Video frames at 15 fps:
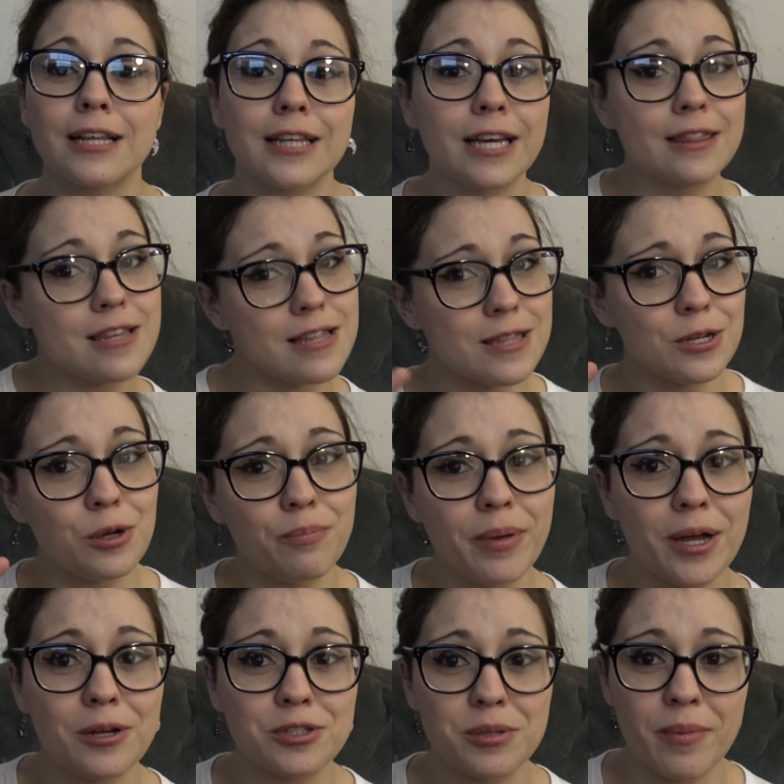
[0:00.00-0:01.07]
Click the little
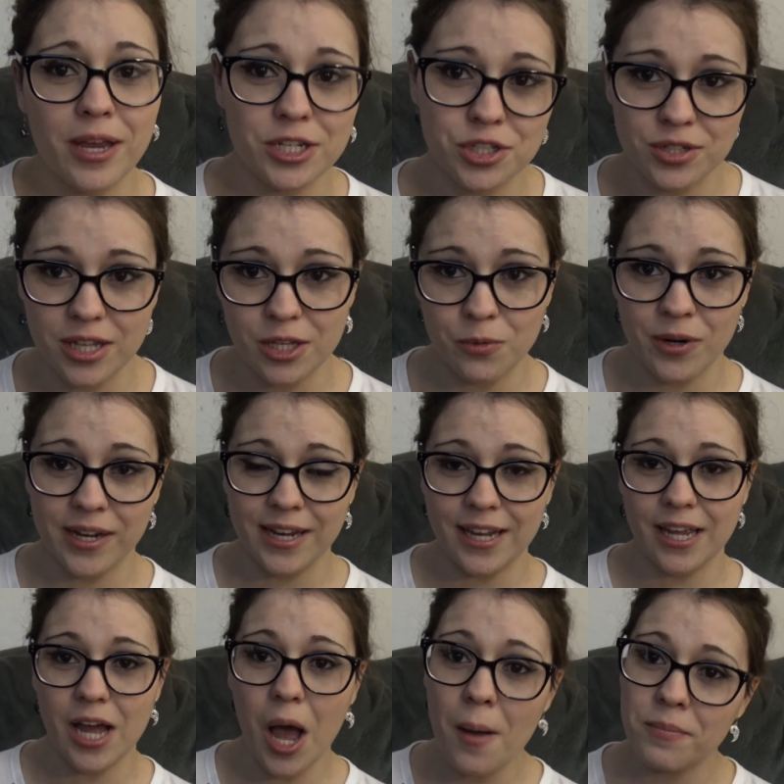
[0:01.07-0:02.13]
bell to make sure that you are
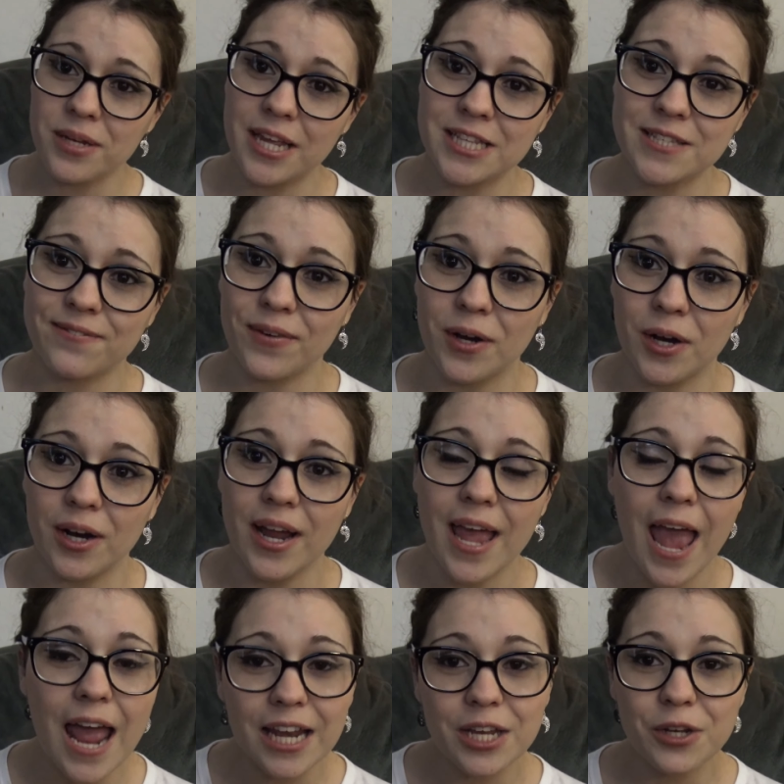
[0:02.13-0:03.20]
getting updates for
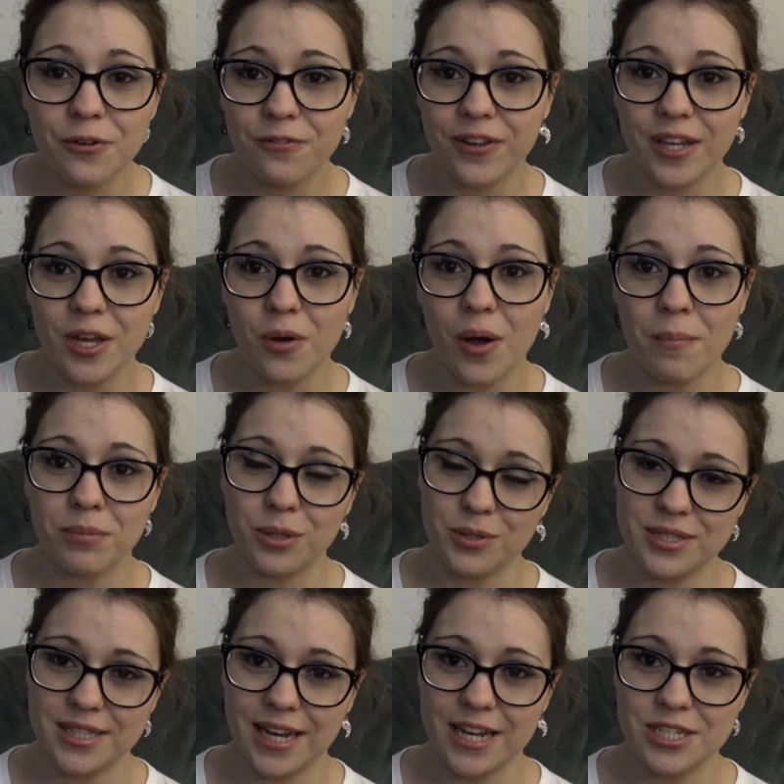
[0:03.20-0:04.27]
any new video
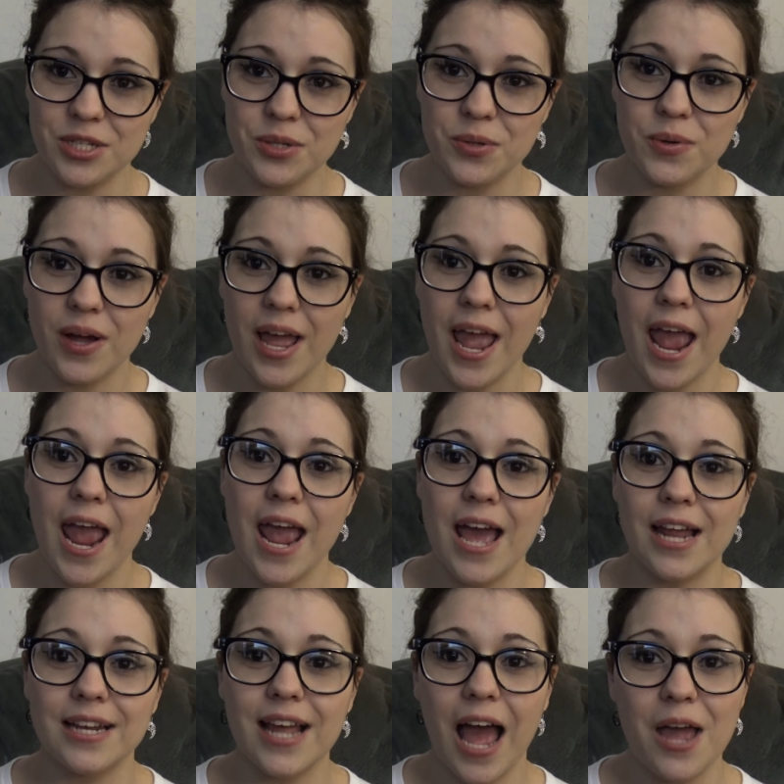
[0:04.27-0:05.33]
uploads that I do.
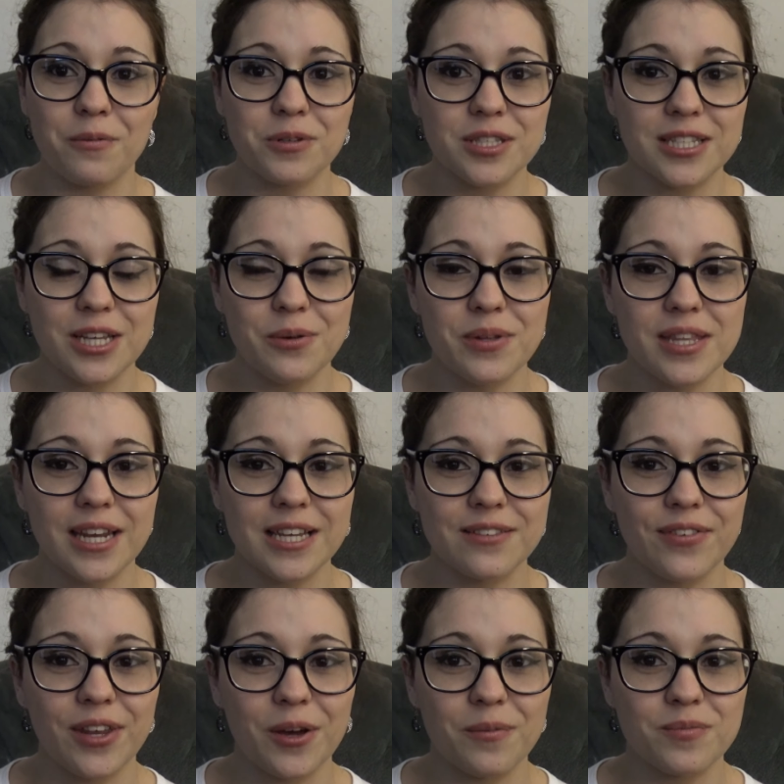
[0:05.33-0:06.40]
And I will see you in the next
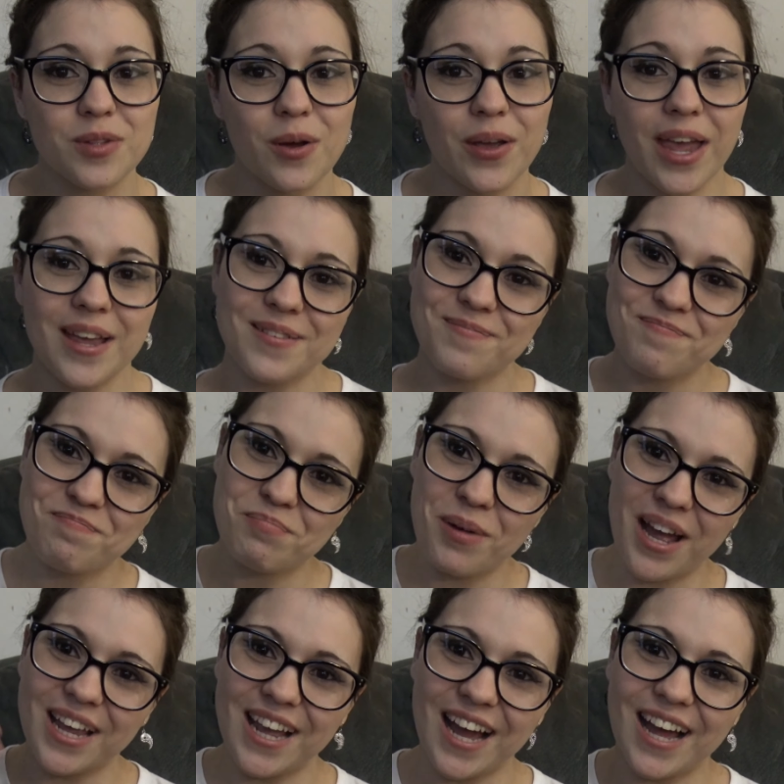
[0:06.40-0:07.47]
video. Okay,
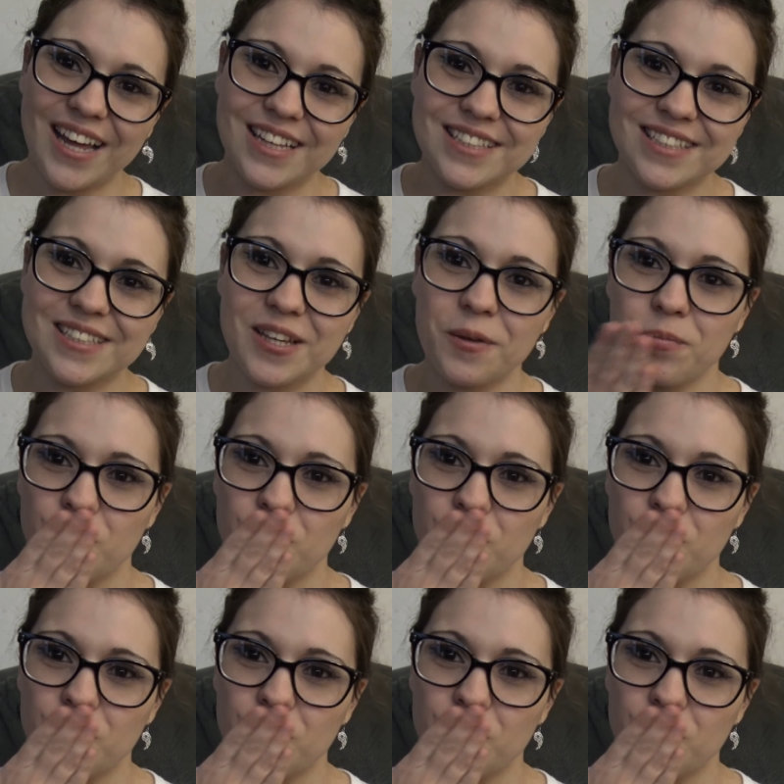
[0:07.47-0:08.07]
Bye guys!